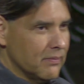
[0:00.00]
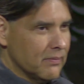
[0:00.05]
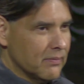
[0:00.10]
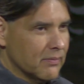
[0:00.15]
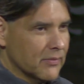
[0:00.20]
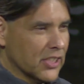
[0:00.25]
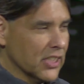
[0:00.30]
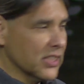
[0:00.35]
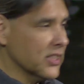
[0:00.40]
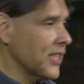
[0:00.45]

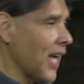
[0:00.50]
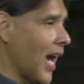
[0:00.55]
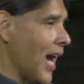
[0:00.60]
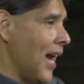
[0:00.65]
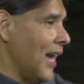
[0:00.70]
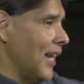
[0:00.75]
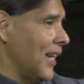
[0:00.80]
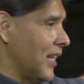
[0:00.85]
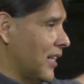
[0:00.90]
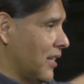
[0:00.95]

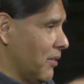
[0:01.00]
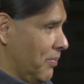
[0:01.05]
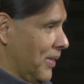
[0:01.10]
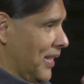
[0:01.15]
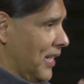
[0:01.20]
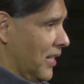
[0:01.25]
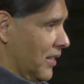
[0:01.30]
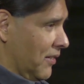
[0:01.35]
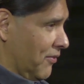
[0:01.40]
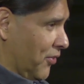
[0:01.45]
Society could
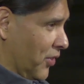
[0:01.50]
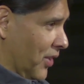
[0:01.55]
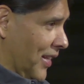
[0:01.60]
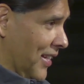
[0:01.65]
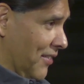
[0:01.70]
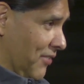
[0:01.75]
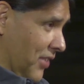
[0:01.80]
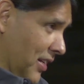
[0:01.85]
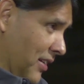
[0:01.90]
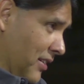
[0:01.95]
be
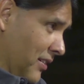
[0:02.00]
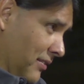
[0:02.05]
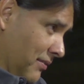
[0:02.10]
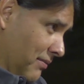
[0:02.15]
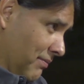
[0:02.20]
unforgiving,